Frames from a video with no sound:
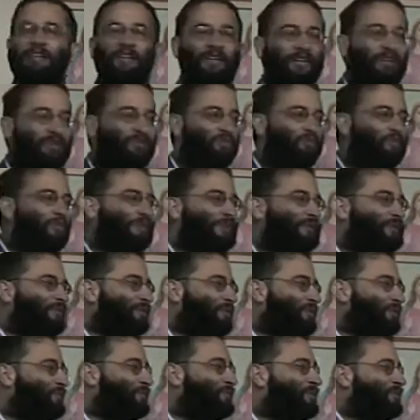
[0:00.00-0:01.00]
It would be
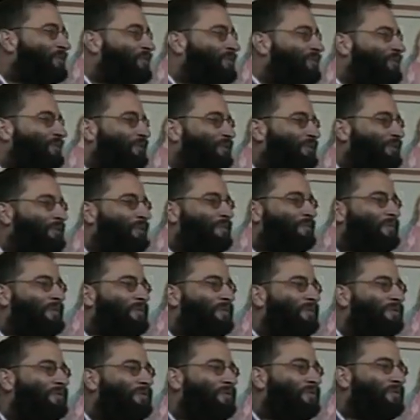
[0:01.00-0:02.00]
really a
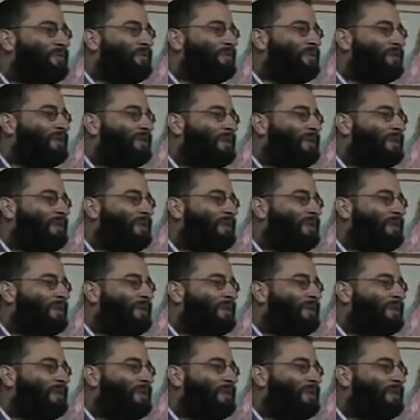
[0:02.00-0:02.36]
miracle